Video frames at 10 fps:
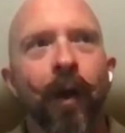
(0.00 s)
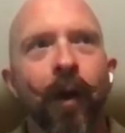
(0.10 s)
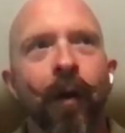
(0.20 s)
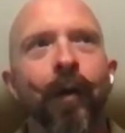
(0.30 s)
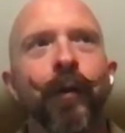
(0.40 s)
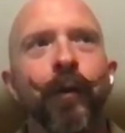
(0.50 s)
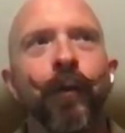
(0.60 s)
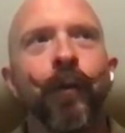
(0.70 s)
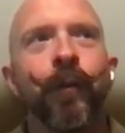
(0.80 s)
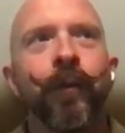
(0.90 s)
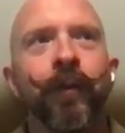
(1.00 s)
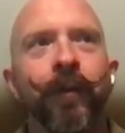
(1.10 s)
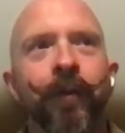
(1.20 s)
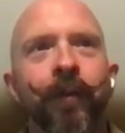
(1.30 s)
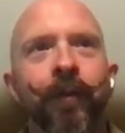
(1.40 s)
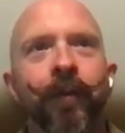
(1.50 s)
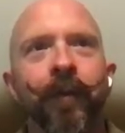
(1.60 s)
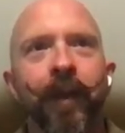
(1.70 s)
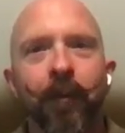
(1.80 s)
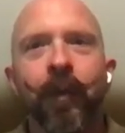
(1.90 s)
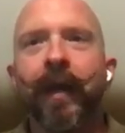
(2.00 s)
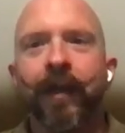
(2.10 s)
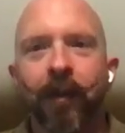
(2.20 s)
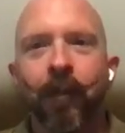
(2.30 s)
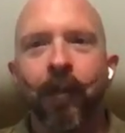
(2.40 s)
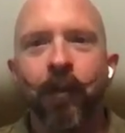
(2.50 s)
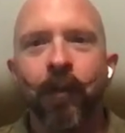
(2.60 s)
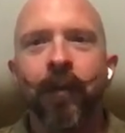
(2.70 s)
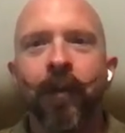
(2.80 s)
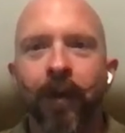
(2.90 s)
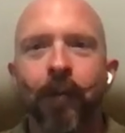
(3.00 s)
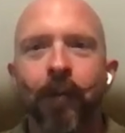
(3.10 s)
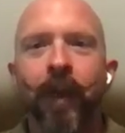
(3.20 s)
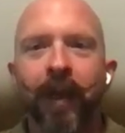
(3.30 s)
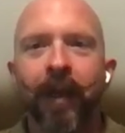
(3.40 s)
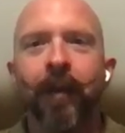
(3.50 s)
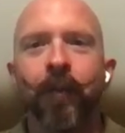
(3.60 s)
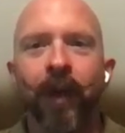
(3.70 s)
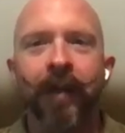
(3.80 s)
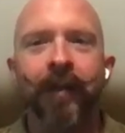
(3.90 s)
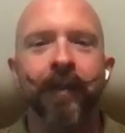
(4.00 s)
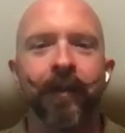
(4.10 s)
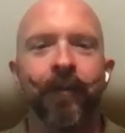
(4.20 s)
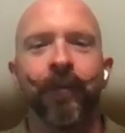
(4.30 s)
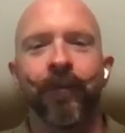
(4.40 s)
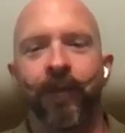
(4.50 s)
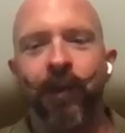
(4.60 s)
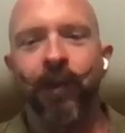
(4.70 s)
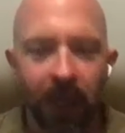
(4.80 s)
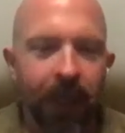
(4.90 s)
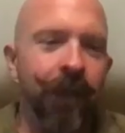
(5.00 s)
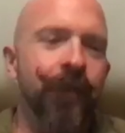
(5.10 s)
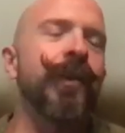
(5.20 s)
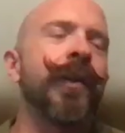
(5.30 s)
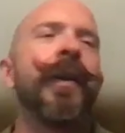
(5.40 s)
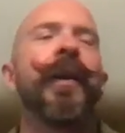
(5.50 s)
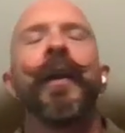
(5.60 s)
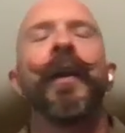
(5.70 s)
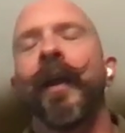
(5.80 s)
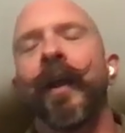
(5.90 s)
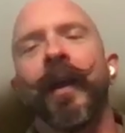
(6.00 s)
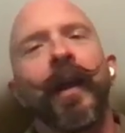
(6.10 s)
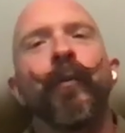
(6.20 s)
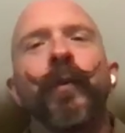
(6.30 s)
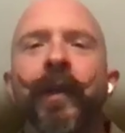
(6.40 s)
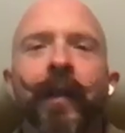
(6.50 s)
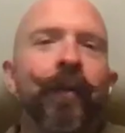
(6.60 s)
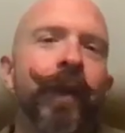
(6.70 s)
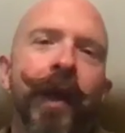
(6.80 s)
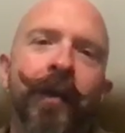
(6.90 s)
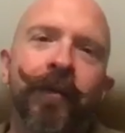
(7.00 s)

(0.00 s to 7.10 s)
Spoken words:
are you impacting people? Are you making a positive change? And I really love that.